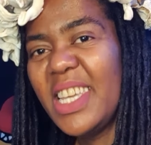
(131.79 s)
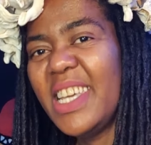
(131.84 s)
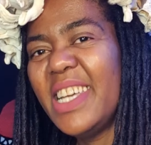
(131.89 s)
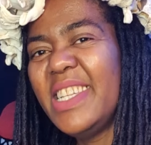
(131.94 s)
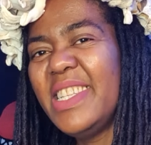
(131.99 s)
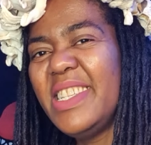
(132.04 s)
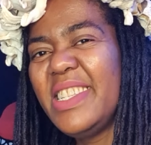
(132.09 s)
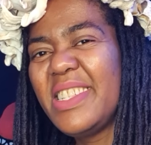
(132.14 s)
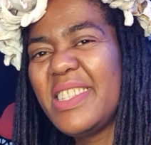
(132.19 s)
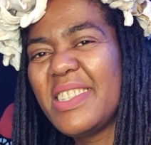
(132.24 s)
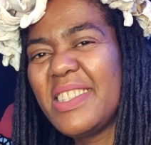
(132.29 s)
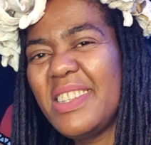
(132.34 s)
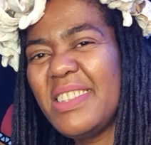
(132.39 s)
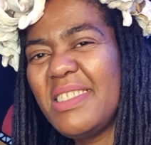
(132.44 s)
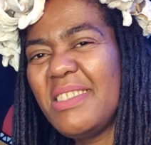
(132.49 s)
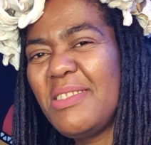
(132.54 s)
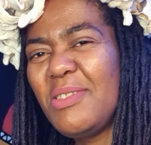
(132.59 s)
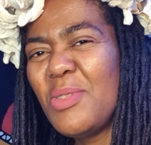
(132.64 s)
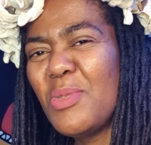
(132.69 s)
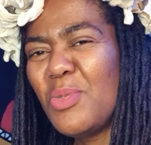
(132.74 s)
and
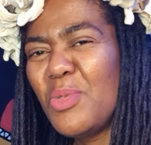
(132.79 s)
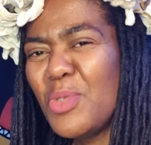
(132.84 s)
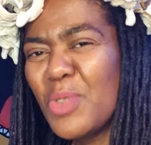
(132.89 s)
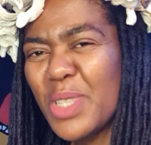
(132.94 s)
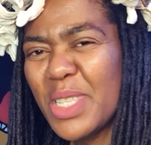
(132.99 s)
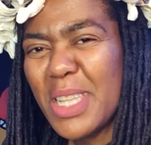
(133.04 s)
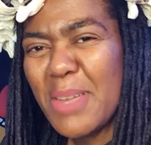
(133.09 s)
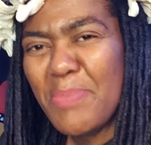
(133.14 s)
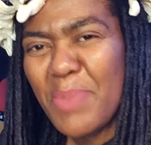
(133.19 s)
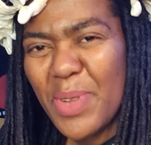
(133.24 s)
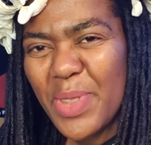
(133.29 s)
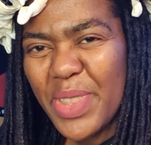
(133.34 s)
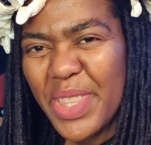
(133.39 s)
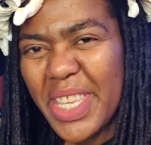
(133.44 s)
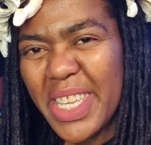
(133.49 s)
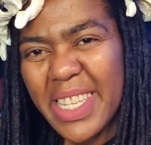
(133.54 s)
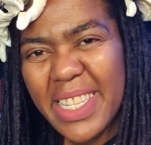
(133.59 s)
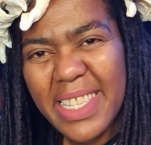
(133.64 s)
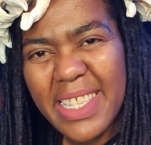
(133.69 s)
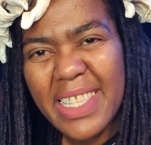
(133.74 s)
you you step on
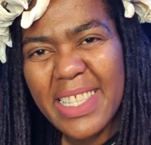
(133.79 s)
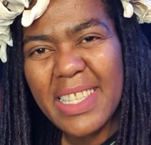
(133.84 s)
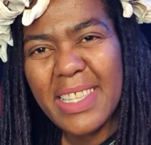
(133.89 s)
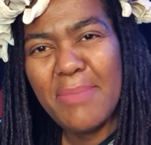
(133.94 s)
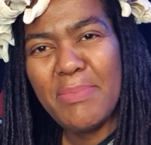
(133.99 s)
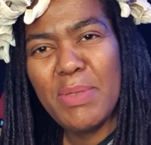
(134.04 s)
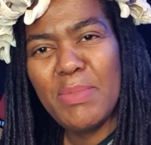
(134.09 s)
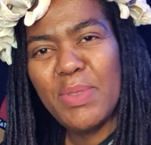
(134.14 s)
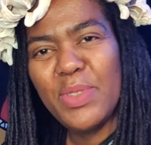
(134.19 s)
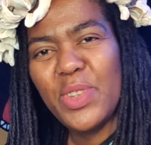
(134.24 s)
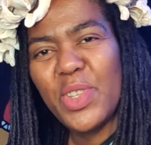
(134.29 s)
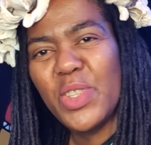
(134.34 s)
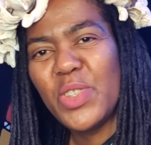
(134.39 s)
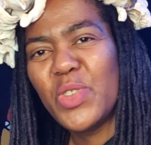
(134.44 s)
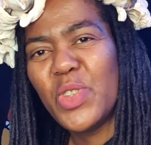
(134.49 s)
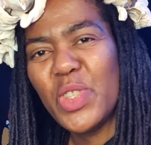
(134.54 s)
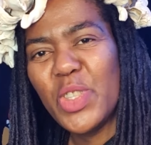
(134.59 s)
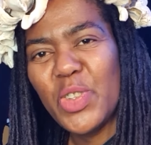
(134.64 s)
things some people do,